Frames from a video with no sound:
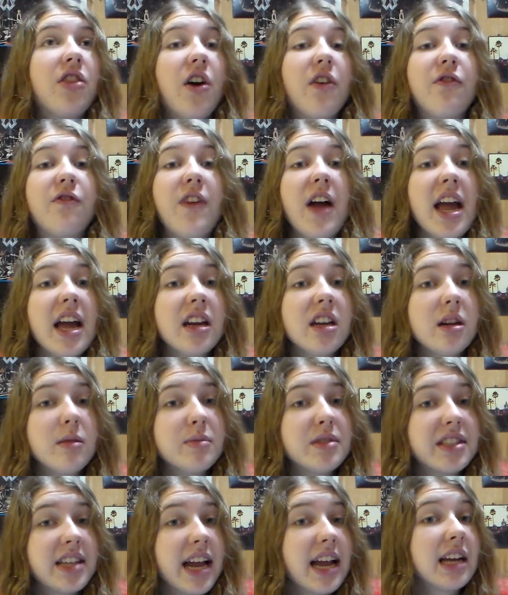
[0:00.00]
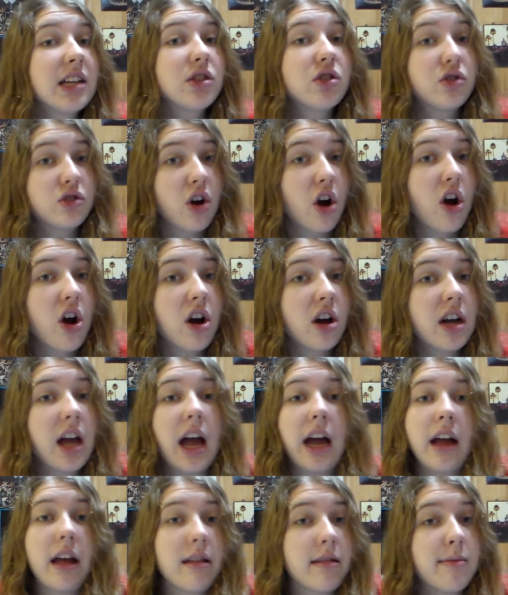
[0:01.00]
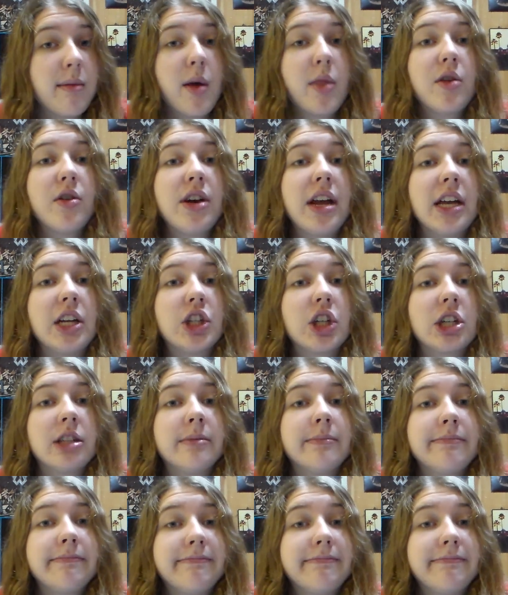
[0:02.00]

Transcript: The fandom stands strong against Mother Nature.